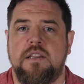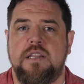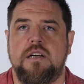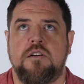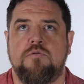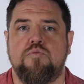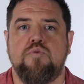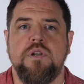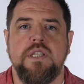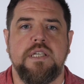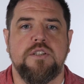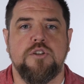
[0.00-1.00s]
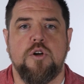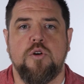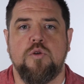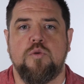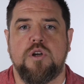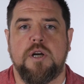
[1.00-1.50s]
there really is
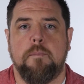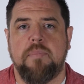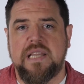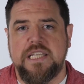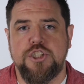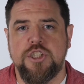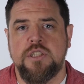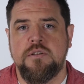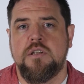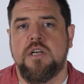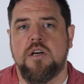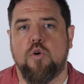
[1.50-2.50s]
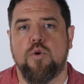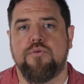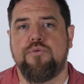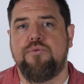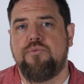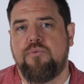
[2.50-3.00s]
no completion or
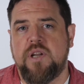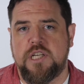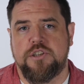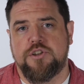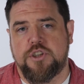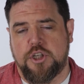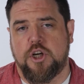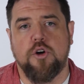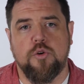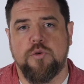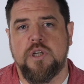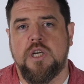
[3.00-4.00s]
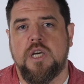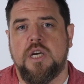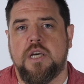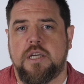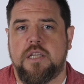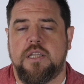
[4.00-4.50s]
finish to code.
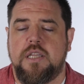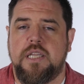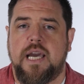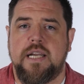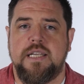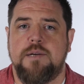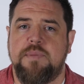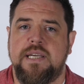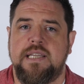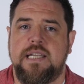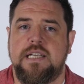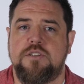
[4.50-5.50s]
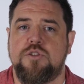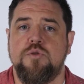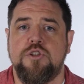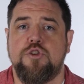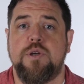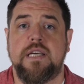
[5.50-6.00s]
The idea being that as
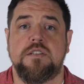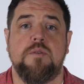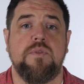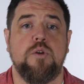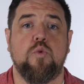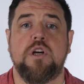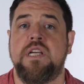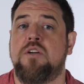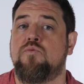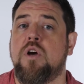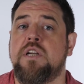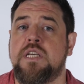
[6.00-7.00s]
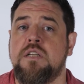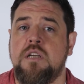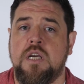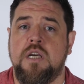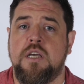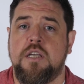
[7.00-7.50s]
soon as you get something working and
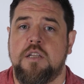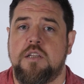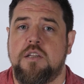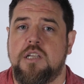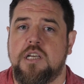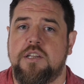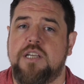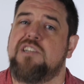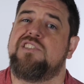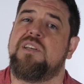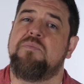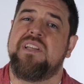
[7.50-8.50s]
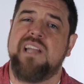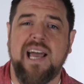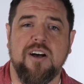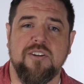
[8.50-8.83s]
running, there's something